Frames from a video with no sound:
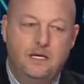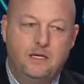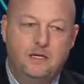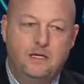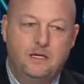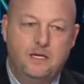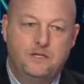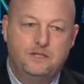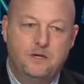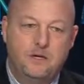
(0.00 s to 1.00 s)
And
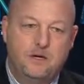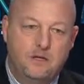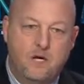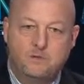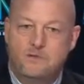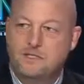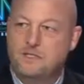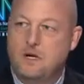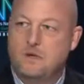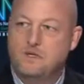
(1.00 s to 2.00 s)
as you know, loss
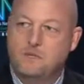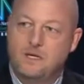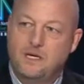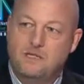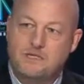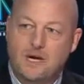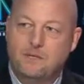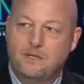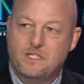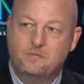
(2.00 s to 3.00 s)
prevention has always been a
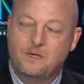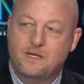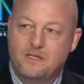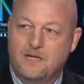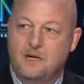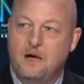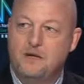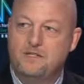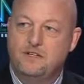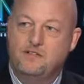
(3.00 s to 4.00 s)
separate, disparate
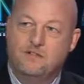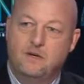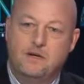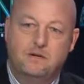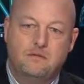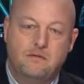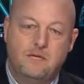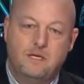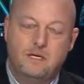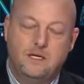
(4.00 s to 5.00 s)
technology from
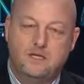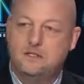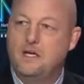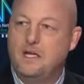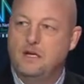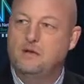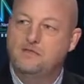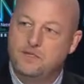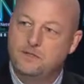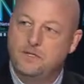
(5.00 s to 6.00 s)
the CIO
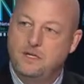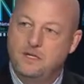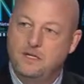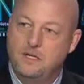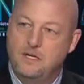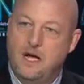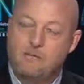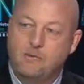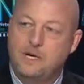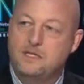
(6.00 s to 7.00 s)
and the
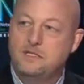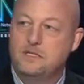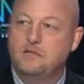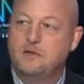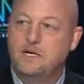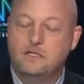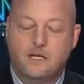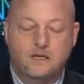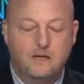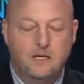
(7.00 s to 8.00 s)
operations of a
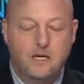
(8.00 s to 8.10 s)
retailer.